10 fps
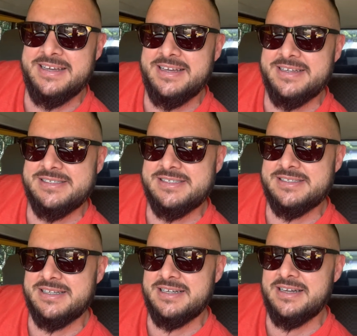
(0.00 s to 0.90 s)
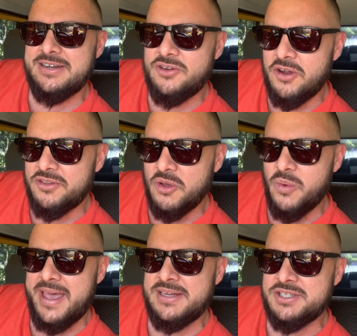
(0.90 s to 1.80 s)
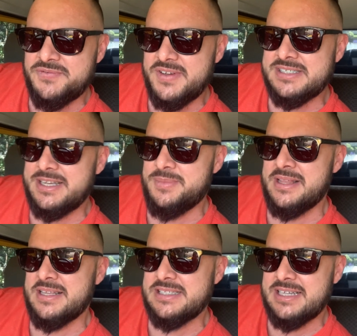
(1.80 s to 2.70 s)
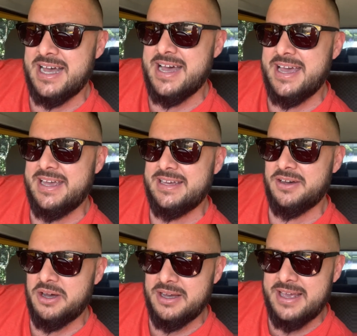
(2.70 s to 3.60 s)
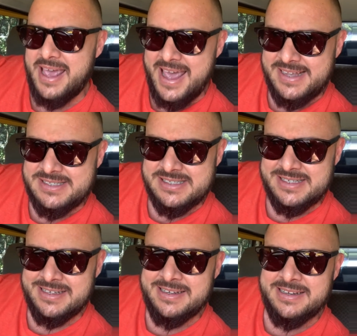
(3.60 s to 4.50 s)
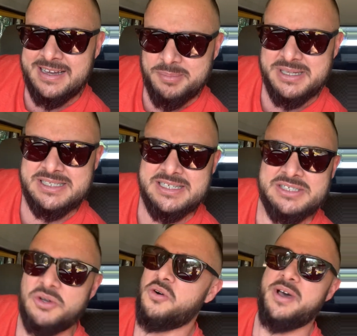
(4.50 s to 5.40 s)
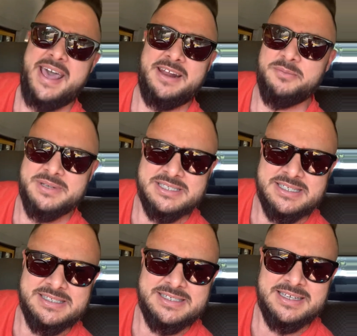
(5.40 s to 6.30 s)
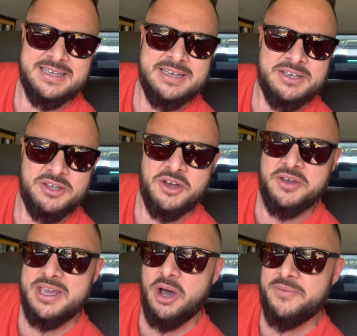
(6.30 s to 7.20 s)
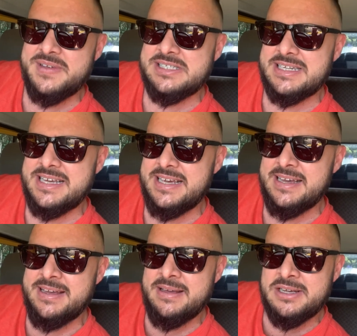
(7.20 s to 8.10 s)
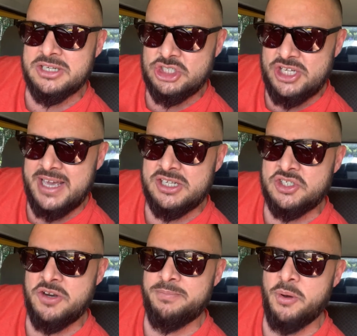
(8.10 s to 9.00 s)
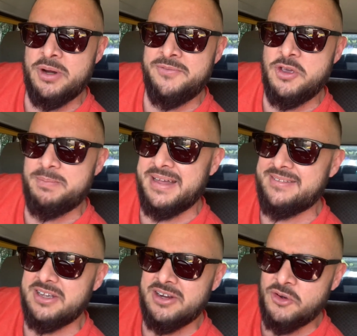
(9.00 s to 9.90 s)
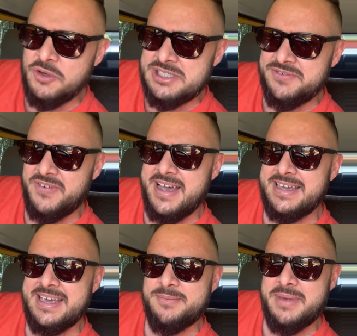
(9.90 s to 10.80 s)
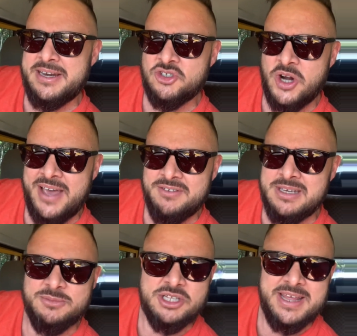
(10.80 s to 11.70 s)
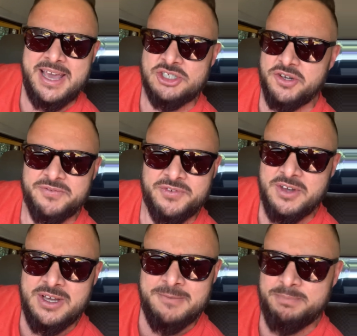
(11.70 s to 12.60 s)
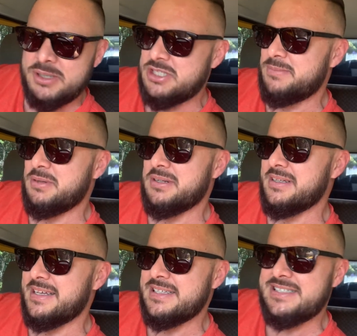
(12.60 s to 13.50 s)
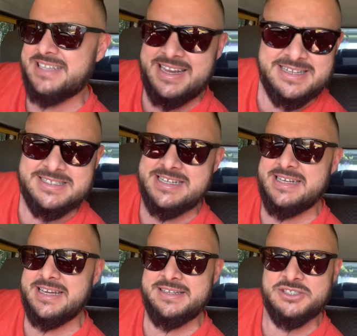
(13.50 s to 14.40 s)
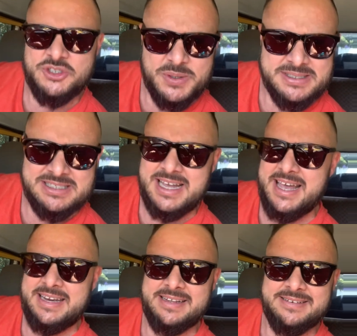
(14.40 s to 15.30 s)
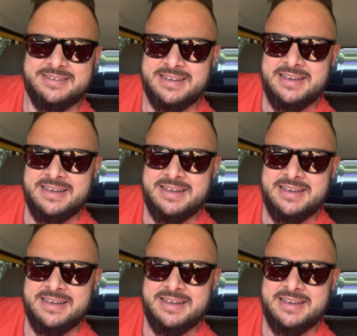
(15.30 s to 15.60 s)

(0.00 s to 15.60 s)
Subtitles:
is not the way to fix something. This guy has a business, or had a business. You know, he obviously shared a certain point of view, but crucifying him and driving him to the edge of possible insanity and suicide and